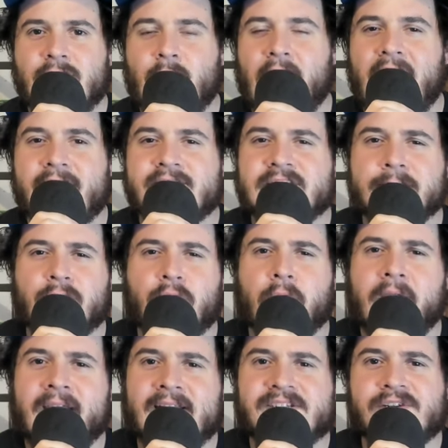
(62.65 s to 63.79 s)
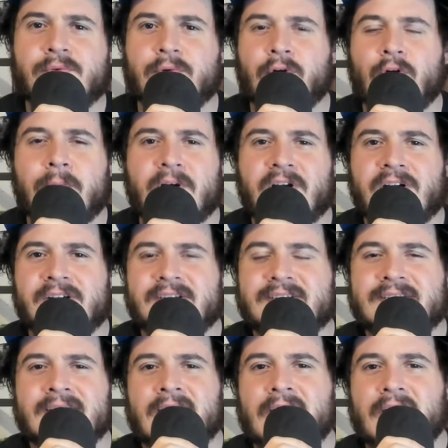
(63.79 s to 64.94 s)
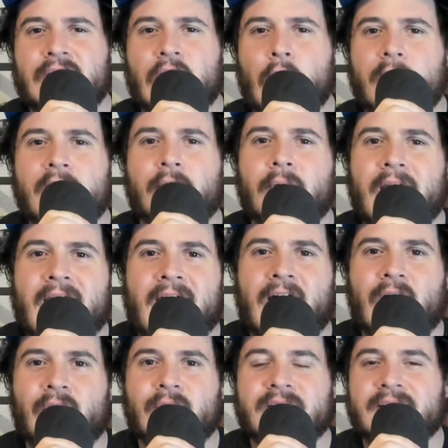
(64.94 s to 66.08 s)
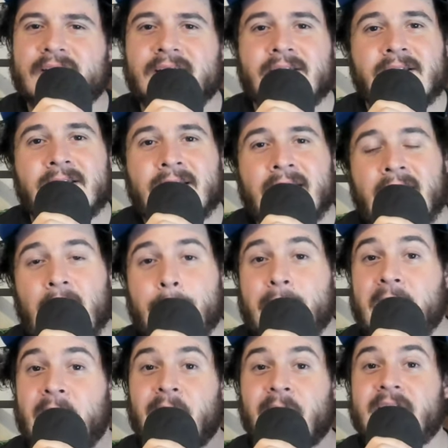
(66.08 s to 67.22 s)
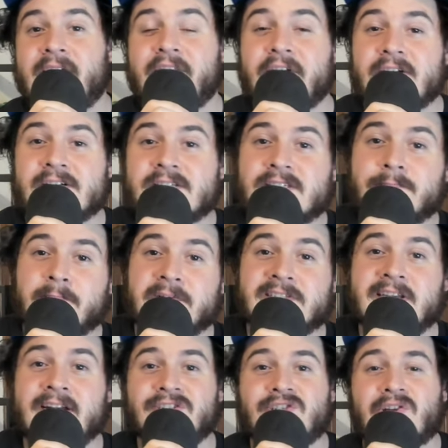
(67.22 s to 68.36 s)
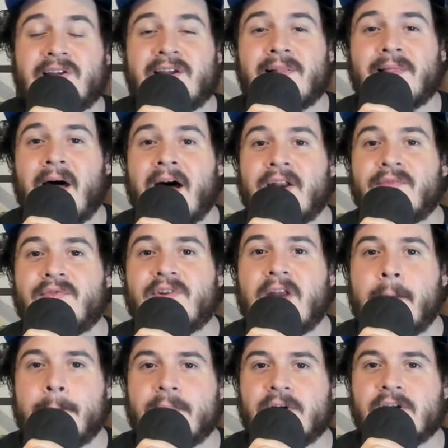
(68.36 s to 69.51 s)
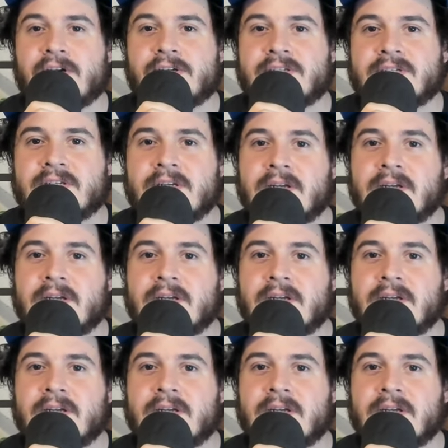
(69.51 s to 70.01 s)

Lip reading: You have some crazy rumors going around, and apparently there's potentially a lot of numbers,